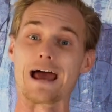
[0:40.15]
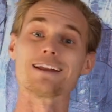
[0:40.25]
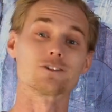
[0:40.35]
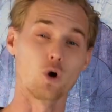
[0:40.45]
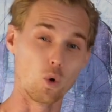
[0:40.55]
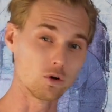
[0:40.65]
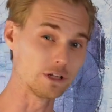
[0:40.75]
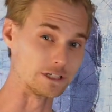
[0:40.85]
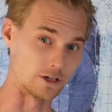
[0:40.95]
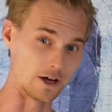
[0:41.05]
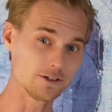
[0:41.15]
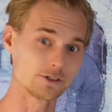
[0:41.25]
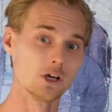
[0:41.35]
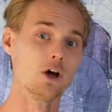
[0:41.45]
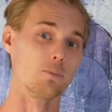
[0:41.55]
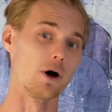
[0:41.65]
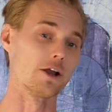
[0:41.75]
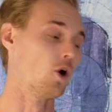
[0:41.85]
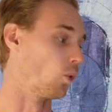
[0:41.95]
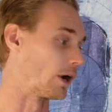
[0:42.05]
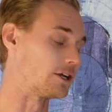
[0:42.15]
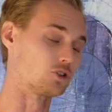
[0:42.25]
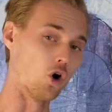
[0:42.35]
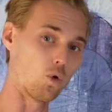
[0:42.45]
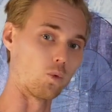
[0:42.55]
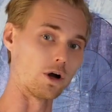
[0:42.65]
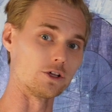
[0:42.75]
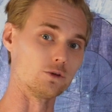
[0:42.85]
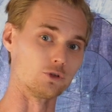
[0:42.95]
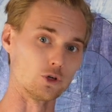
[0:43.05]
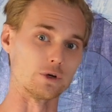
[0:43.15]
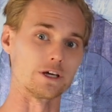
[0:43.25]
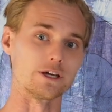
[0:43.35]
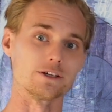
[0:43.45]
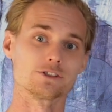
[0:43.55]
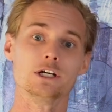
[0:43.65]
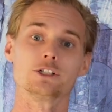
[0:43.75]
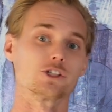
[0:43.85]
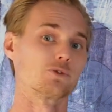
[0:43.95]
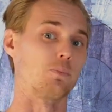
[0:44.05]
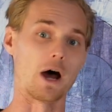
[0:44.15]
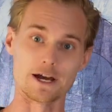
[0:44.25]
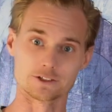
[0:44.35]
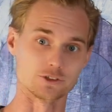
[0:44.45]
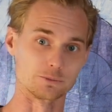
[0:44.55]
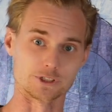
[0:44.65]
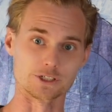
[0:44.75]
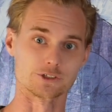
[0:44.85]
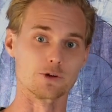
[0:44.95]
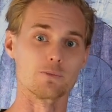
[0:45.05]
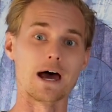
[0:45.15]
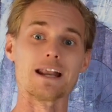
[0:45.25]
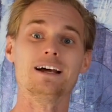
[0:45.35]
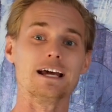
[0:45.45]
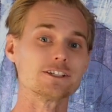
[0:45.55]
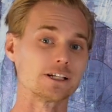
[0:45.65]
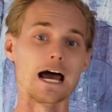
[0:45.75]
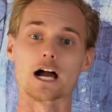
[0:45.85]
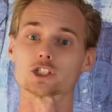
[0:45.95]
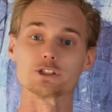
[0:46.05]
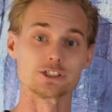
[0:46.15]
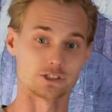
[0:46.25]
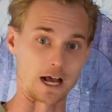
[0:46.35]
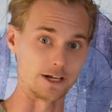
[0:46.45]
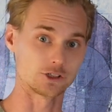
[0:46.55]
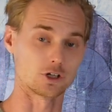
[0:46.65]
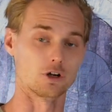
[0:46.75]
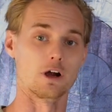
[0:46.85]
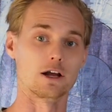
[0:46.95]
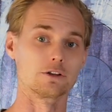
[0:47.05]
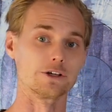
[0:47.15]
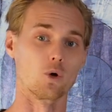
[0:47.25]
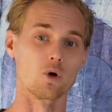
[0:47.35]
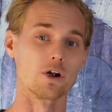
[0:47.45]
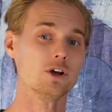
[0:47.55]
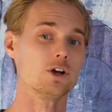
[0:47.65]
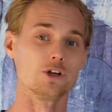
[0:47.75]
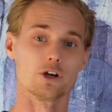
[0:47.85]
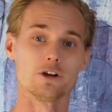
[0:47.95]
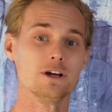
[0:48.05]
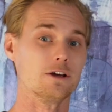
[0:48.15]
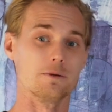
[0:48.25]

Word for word: And it totally does, but what I don't want you doing is just buying some system that isn't actually sized correctly or you're